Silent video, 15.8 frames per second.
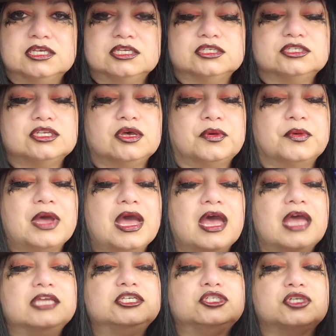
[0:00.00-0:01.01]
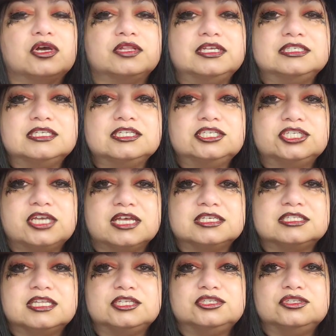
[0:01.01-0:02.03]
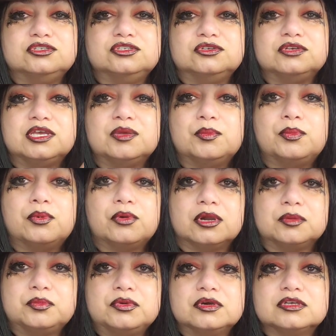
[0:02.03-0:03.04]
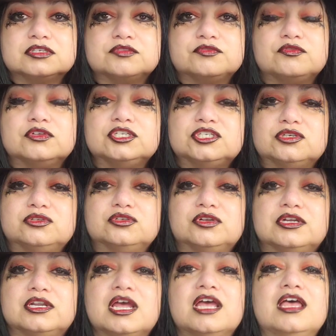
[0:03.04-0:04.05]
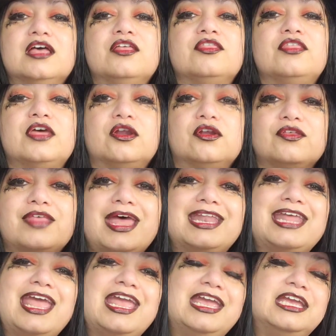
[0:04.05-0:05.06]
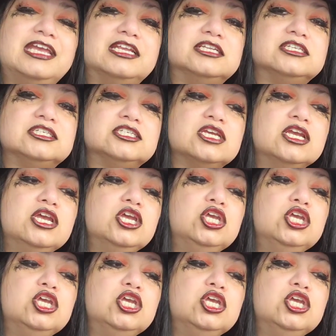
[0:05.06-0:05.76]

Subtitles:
So I strongly suggest that you do get board books for children that are that age.